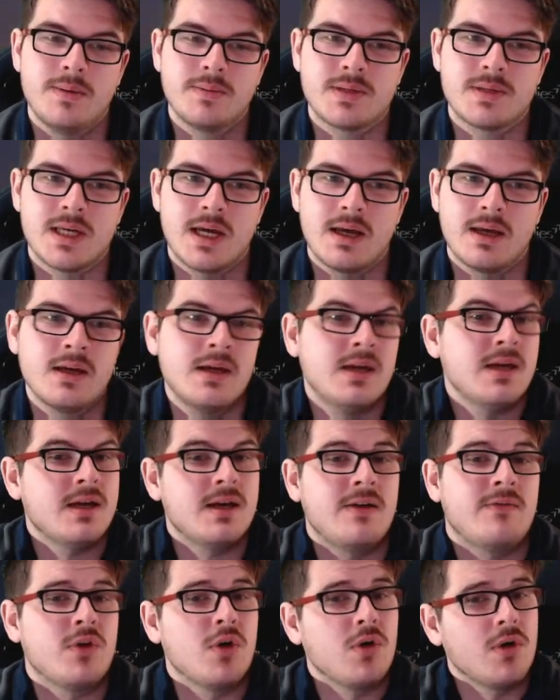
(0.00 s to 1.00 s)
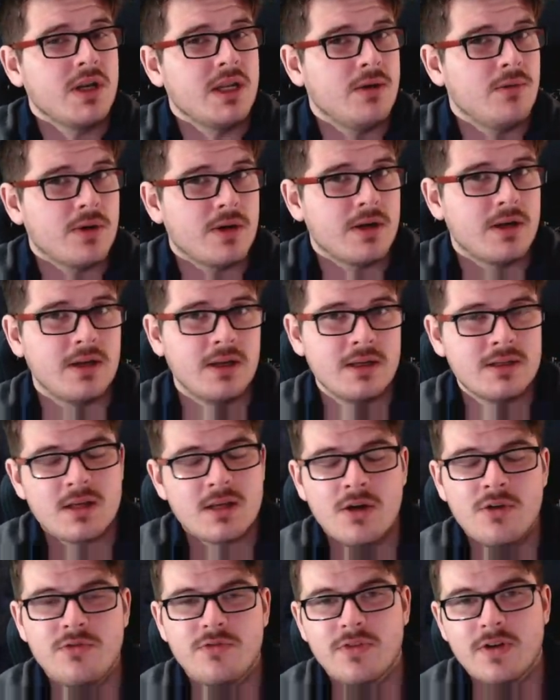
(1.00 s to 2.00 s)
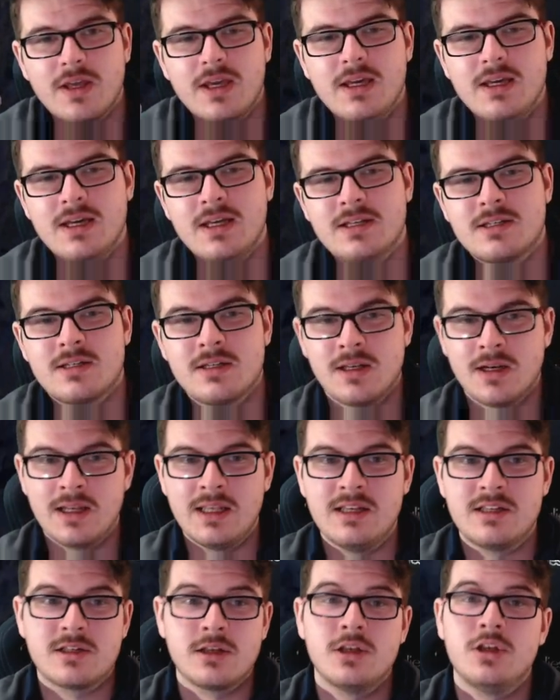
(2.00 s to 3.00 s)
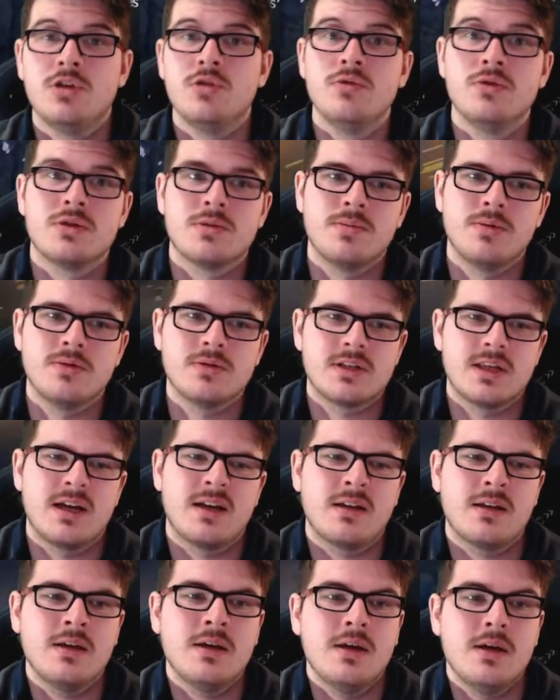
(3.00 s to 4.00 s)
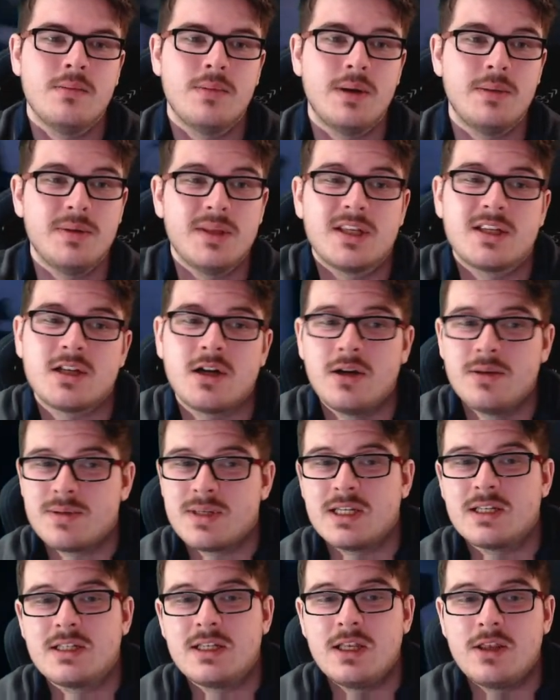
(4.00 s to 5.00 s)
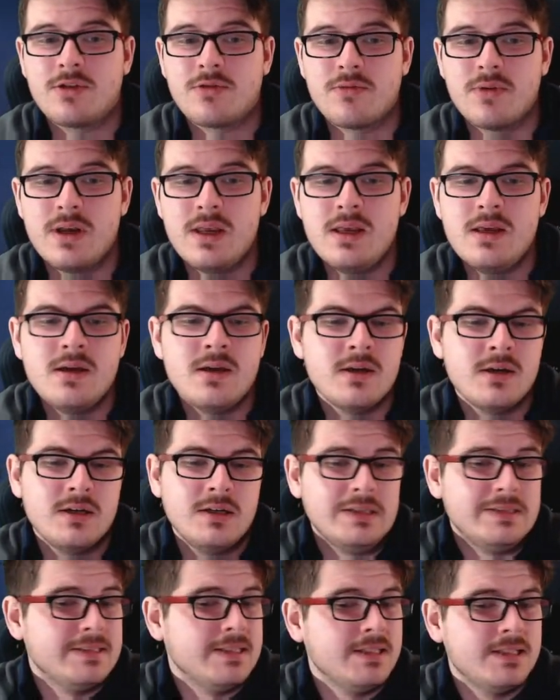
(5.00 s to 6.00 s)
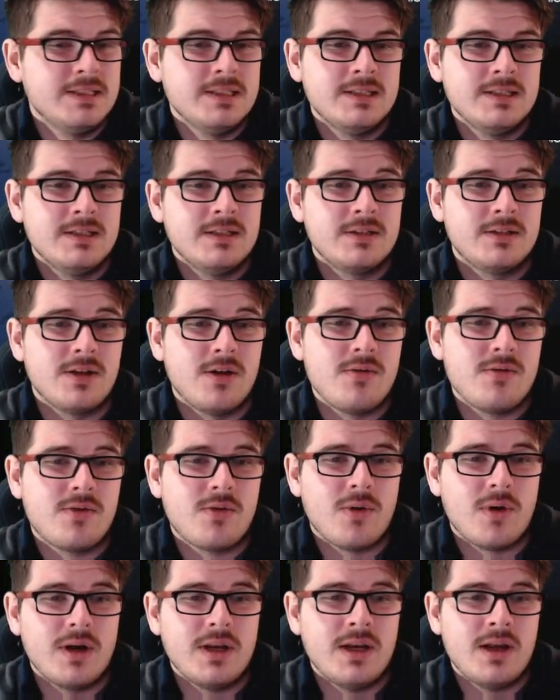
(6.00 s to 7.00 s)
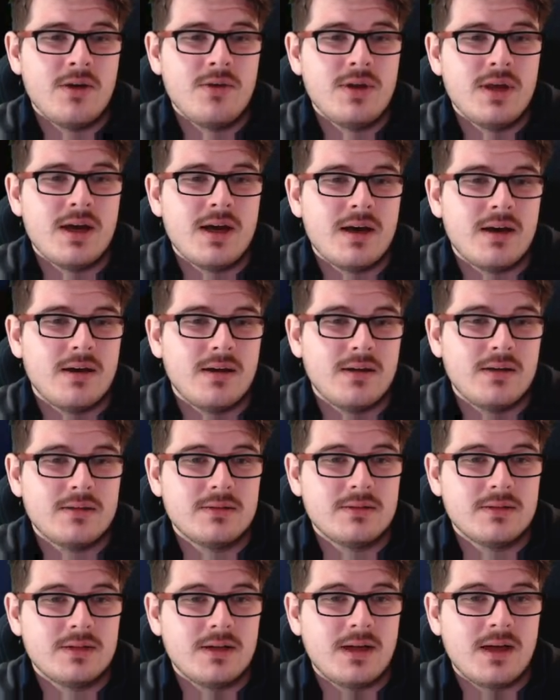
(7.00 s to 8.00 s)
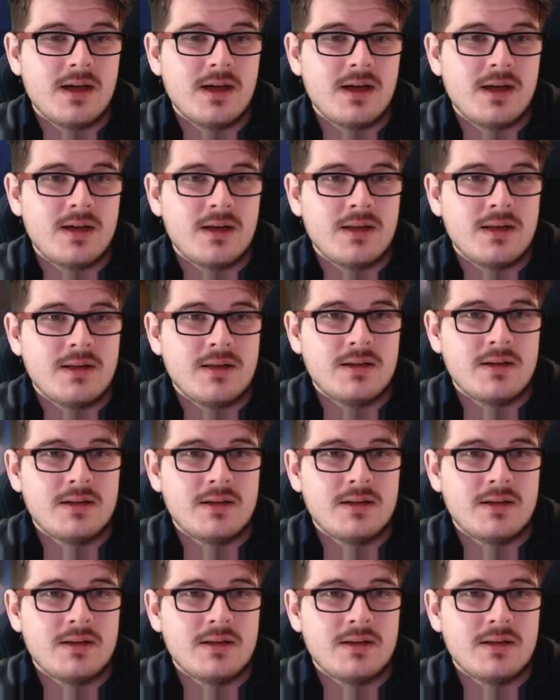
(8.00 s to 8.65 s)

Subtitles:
tank. I have no idea what it is. Hopefully it's at least a usable tank. Maybe the Type 63. Don't quite know yet. And